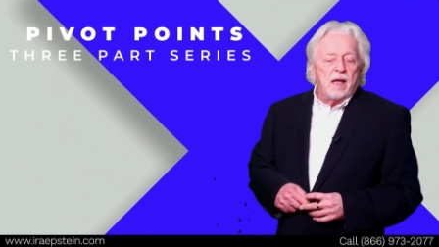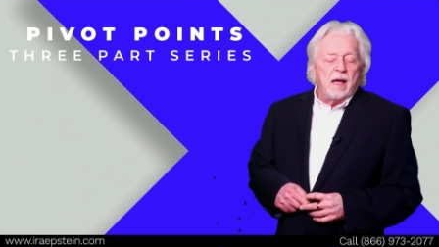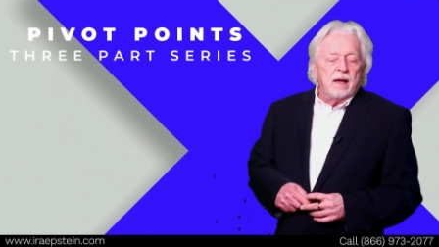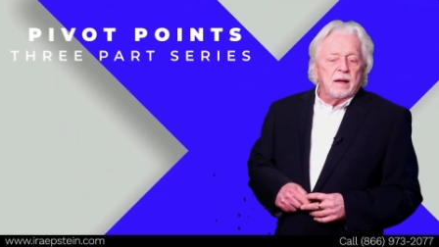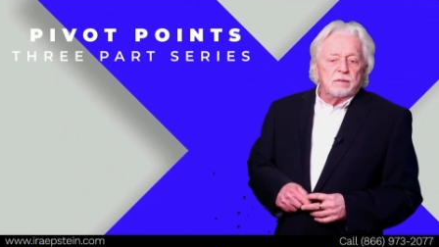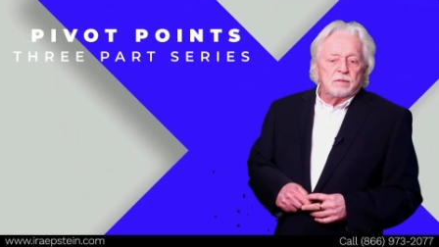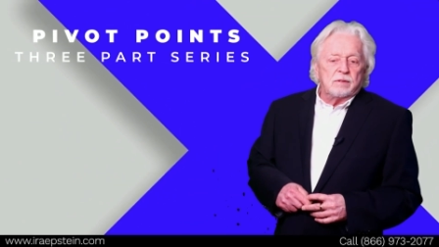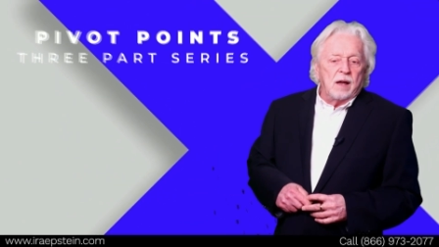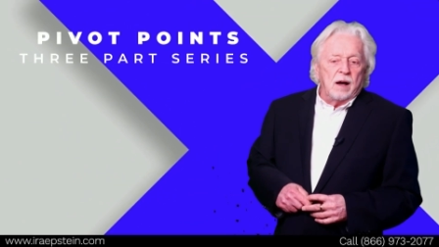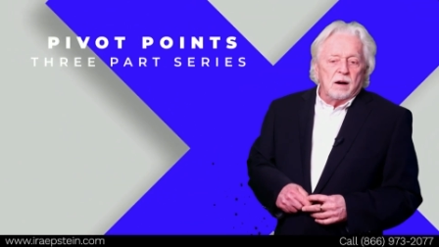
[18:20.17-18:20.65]

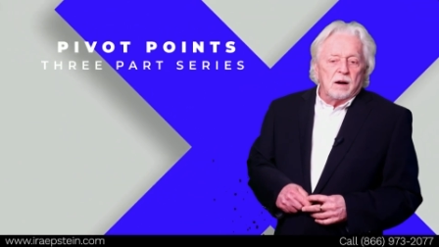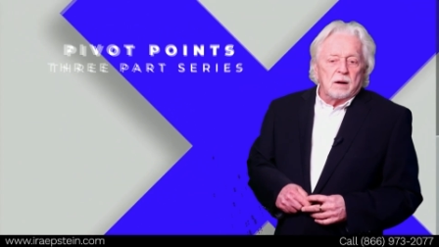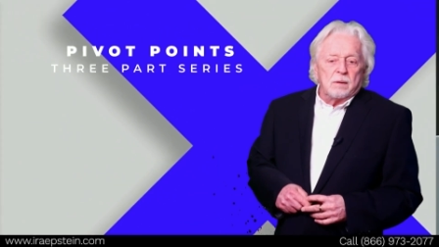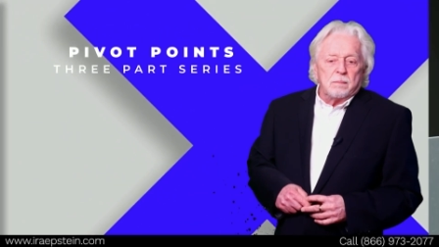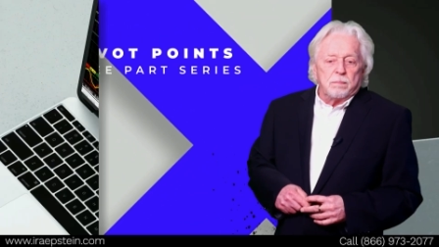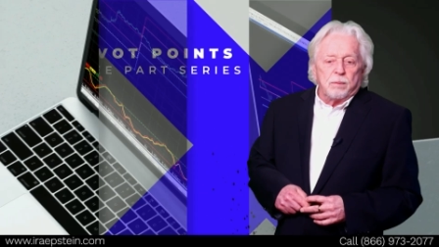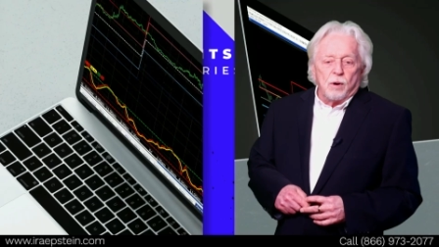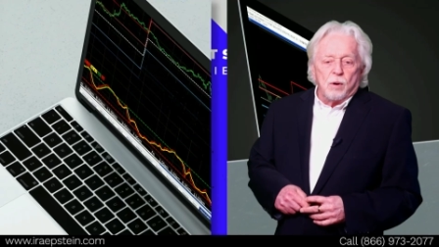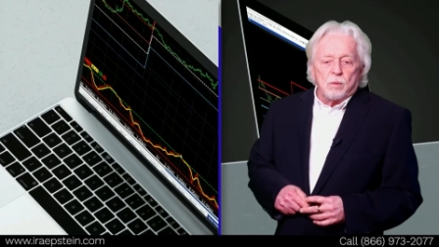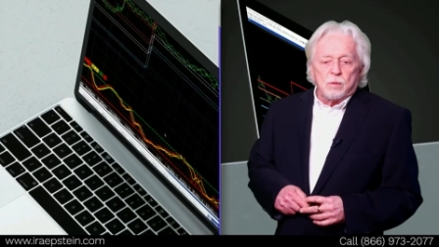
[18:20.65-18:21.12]
eh, tell our
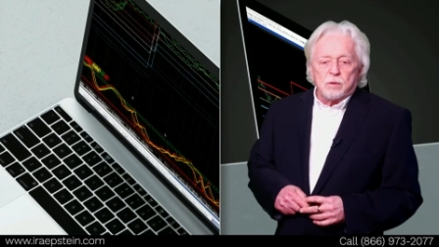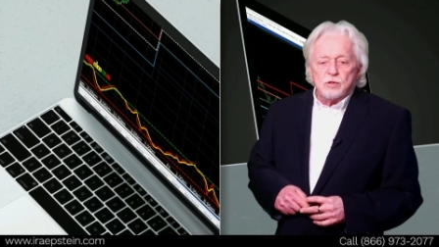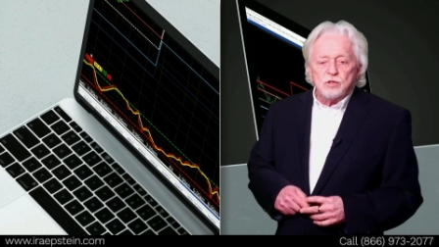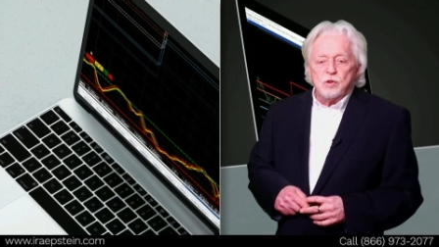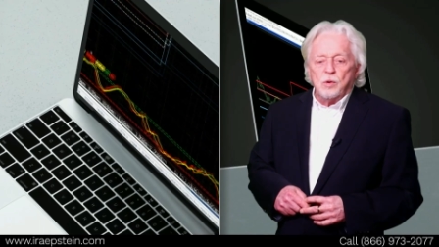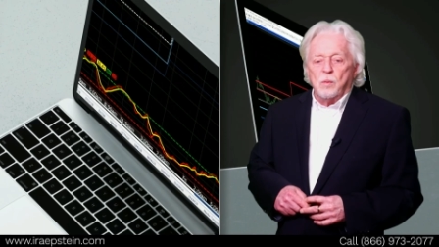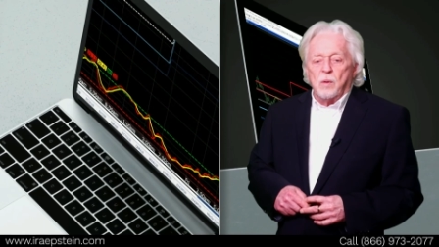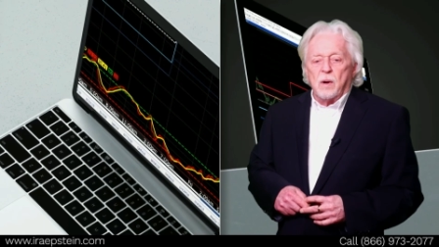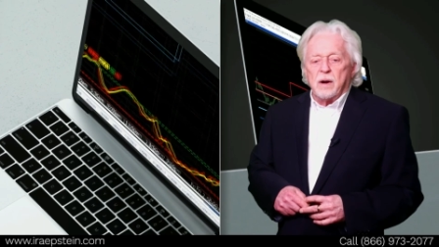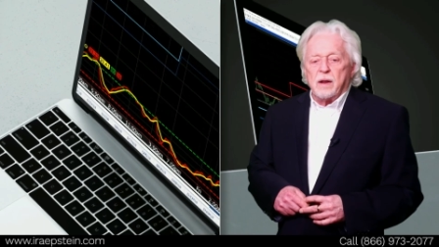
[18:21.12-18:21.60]
brokers
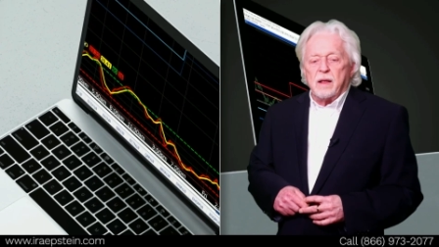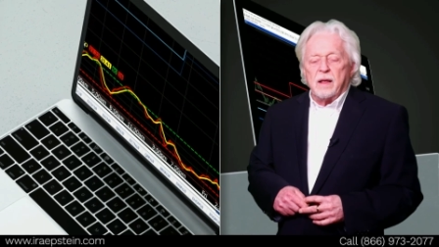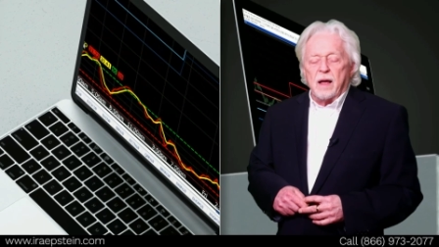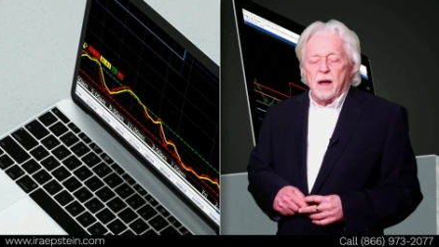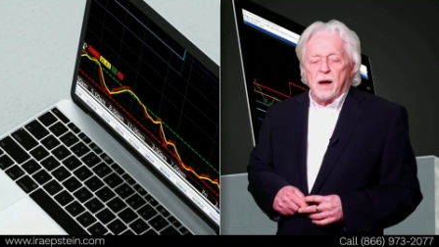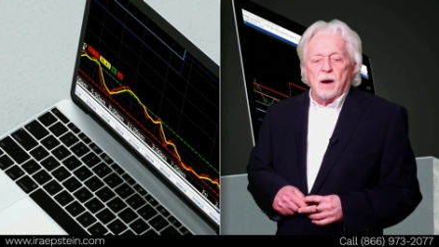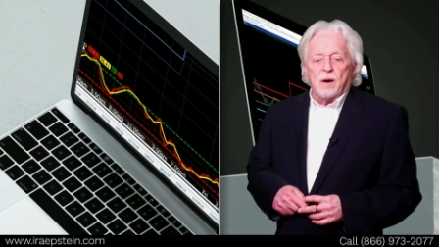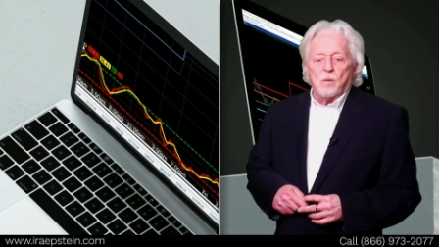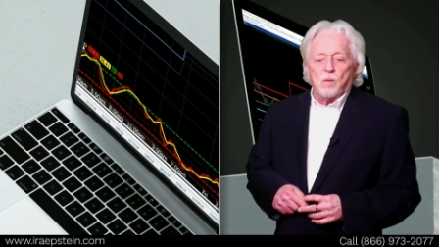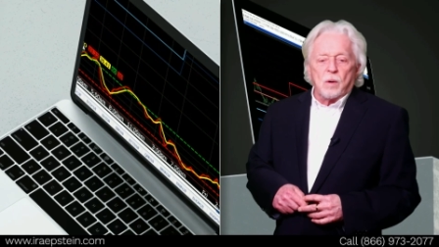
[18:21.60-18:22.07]
you want to
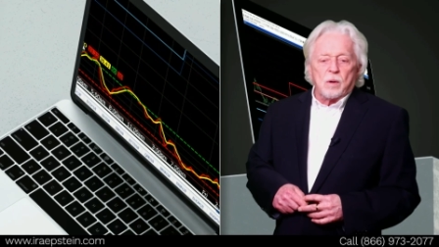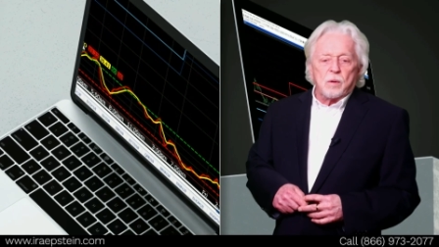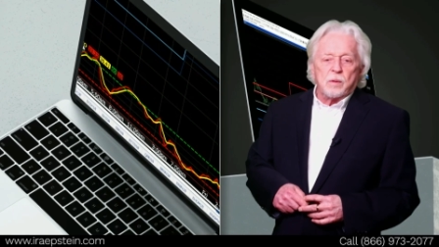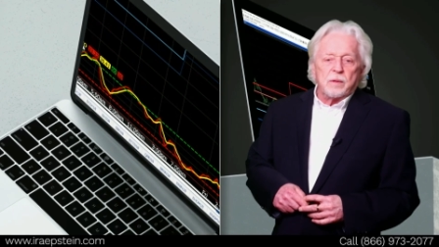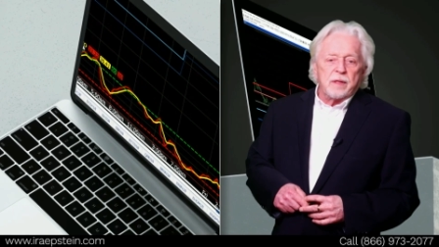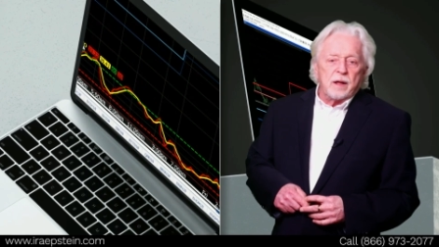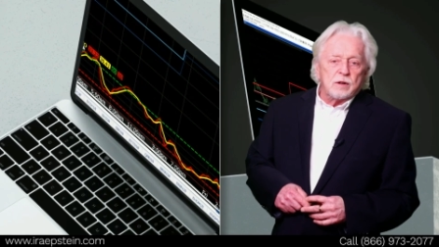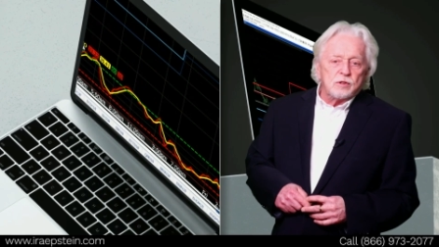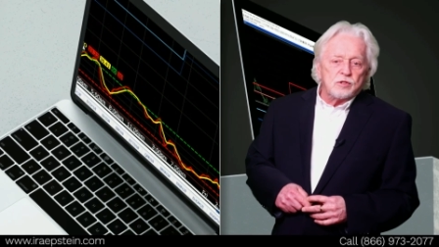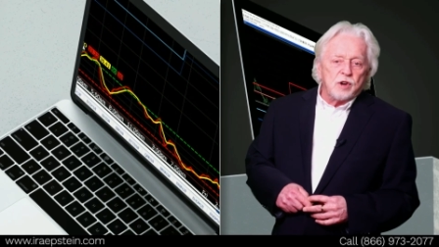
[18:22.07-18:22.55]
uh, work
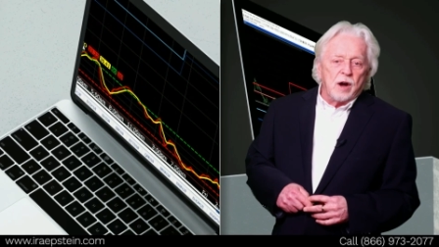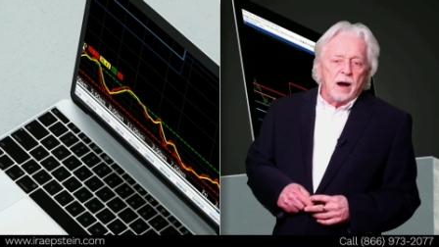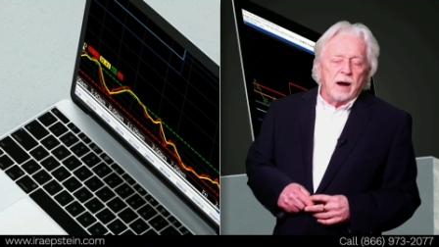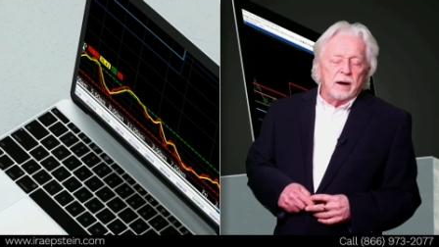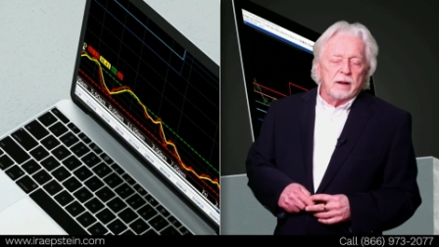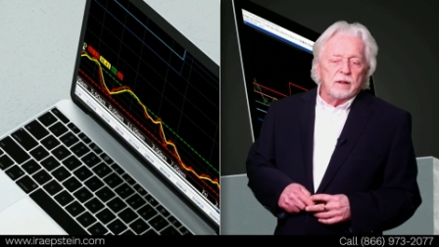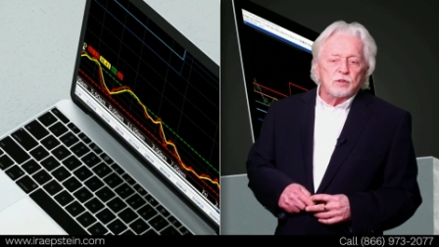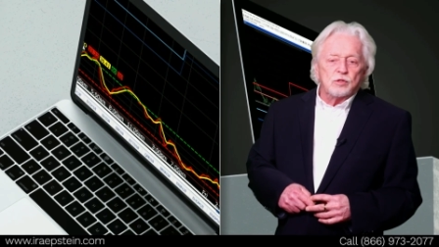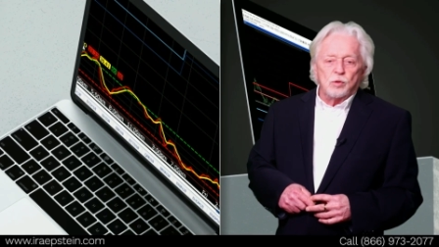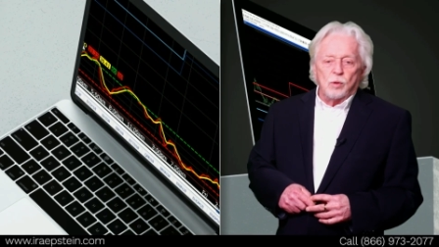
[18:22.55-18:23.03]
with our
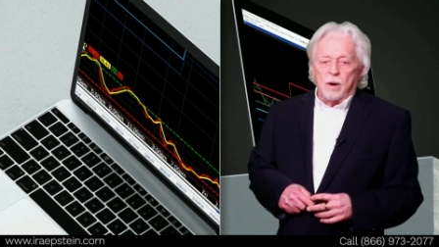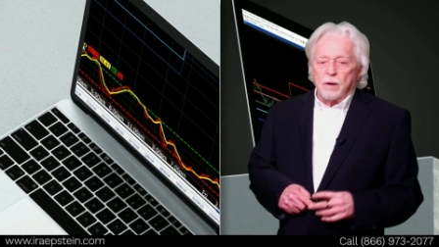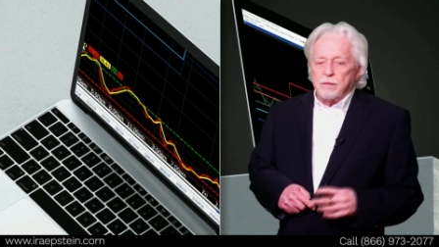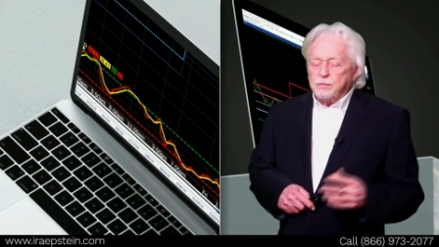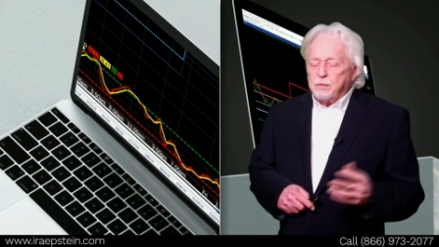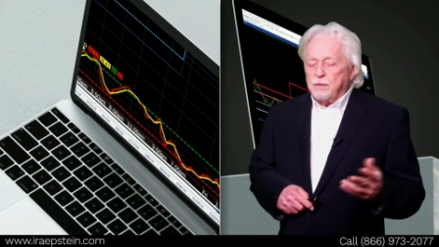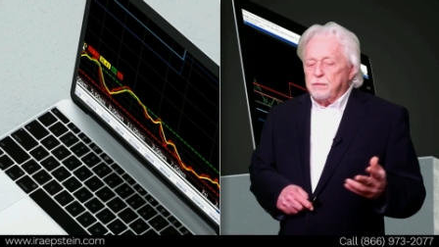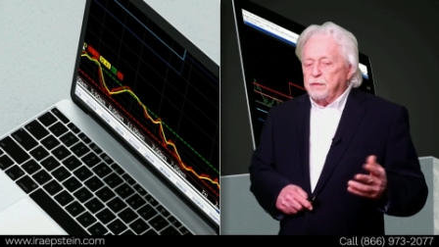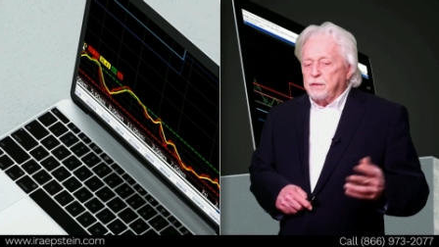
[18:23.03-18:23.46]
charting software.